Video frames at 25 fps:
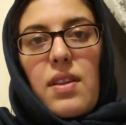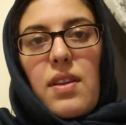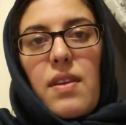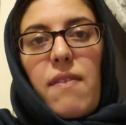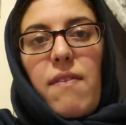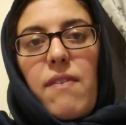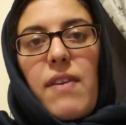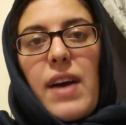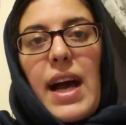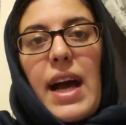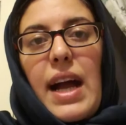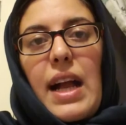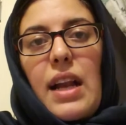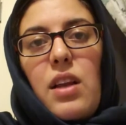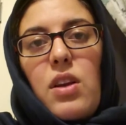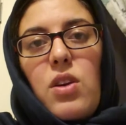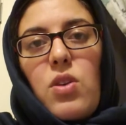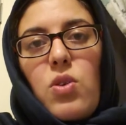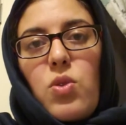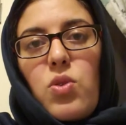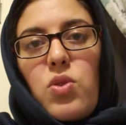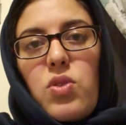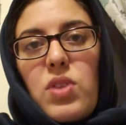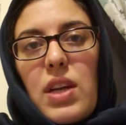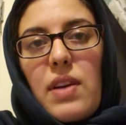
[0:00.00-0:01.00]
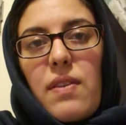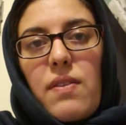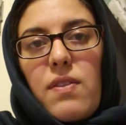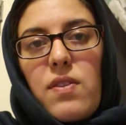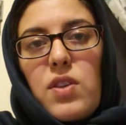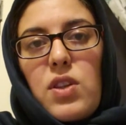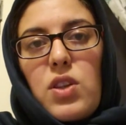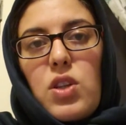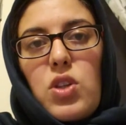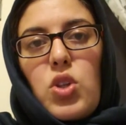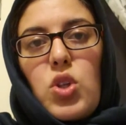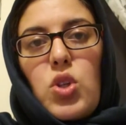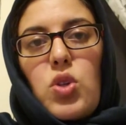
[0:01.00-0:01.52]
the values and
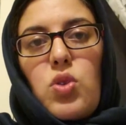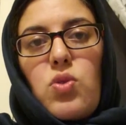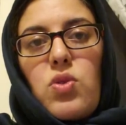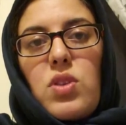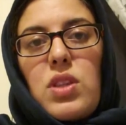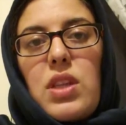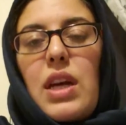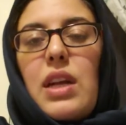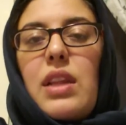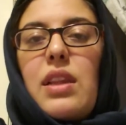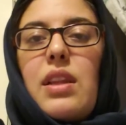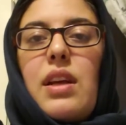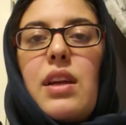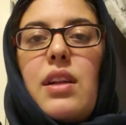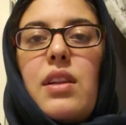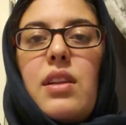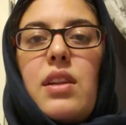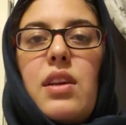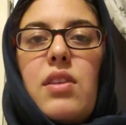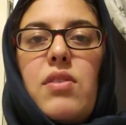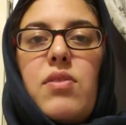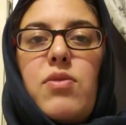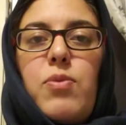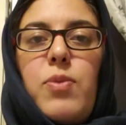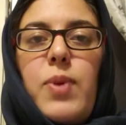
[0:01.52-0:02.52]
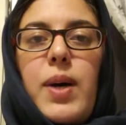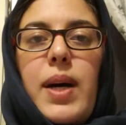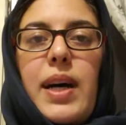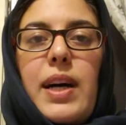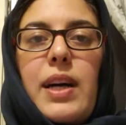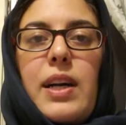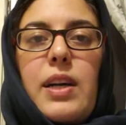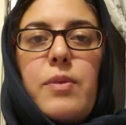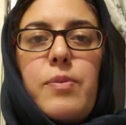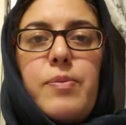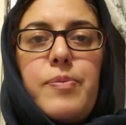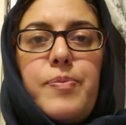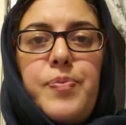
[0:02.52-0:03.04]
virtues that they live
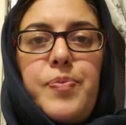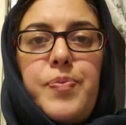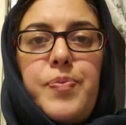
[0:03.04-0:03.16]
by.